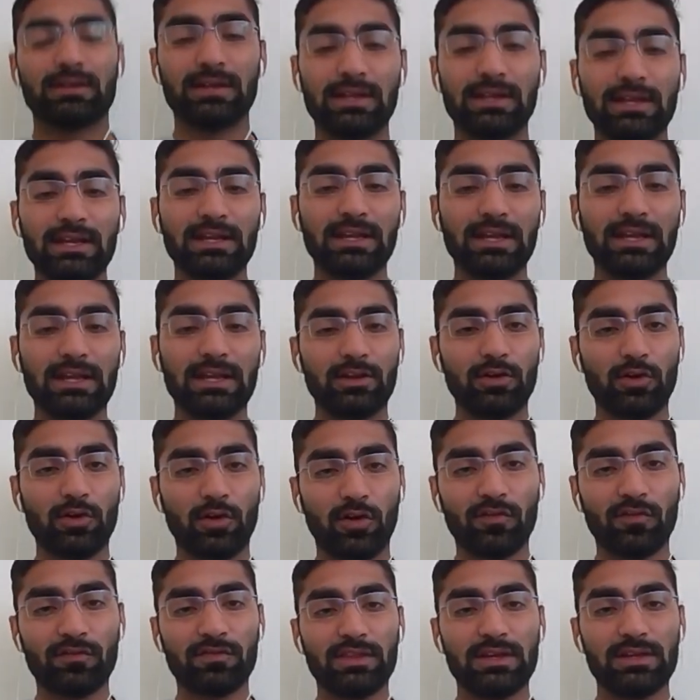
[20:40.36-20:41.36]
detail
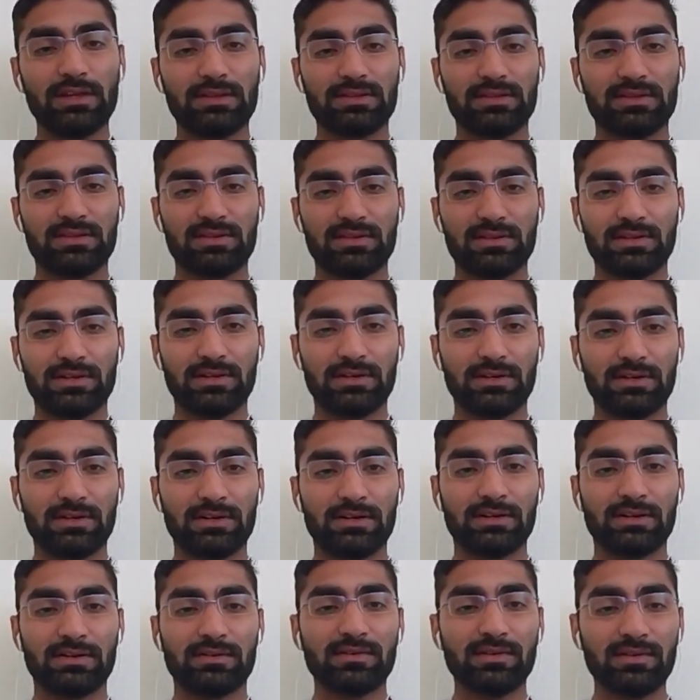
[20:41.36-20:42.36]
of this
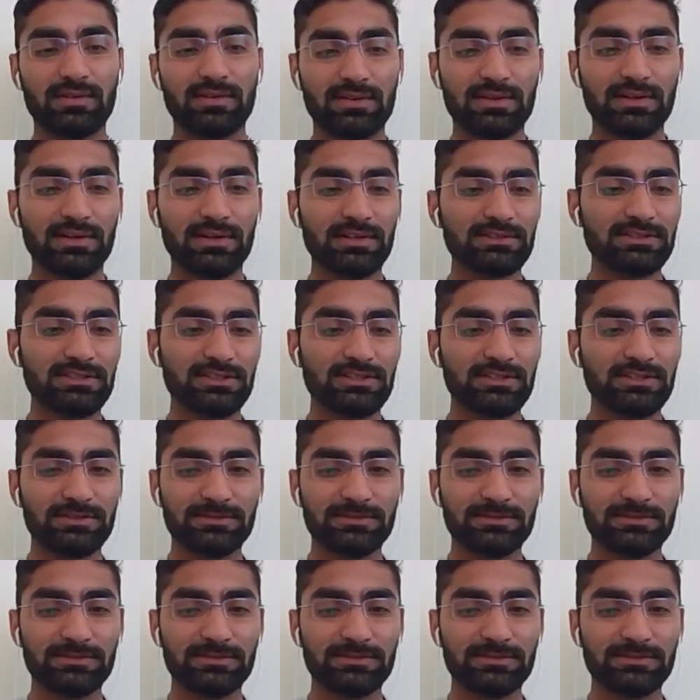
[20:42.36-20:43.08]
research.